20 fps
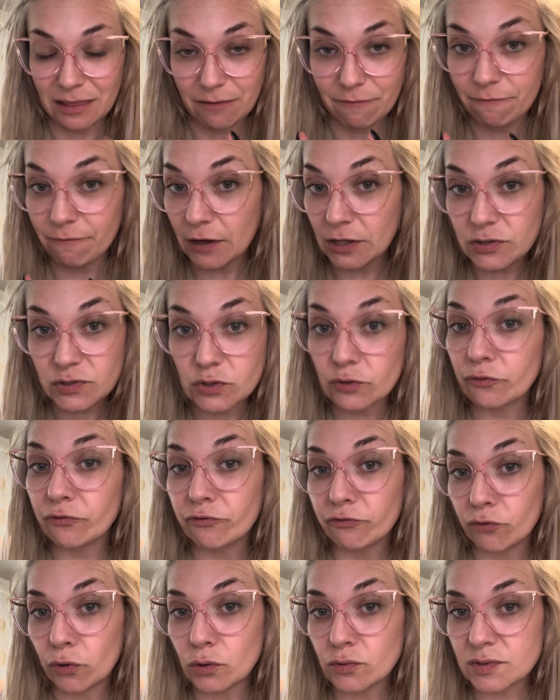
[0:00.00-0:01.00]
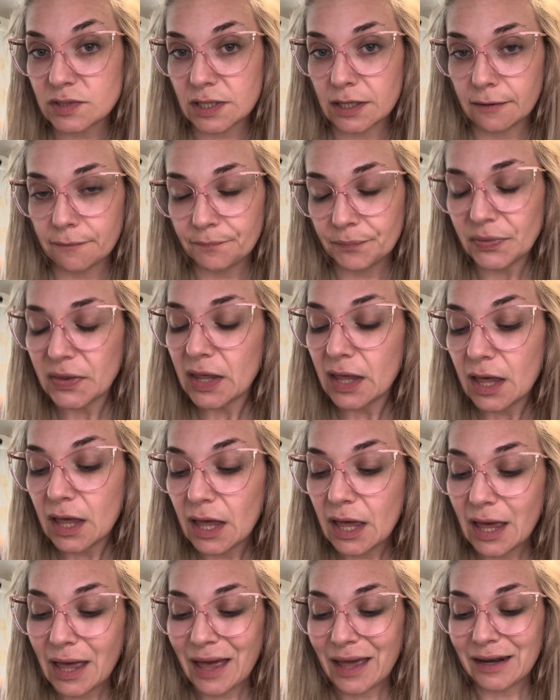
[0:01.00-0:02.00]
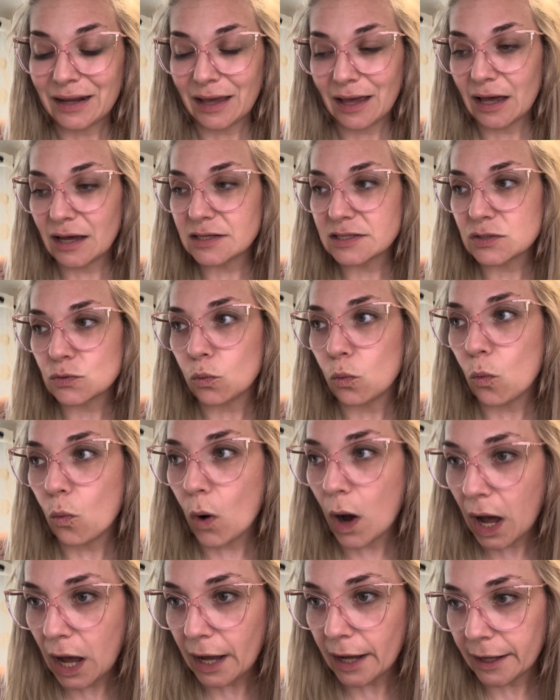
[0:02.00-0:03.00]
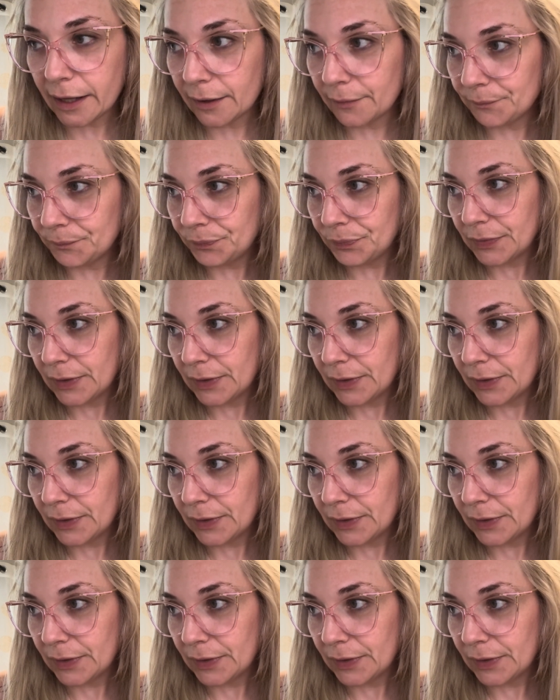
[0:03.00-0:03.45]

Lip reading: funds are frozen. And I asked why.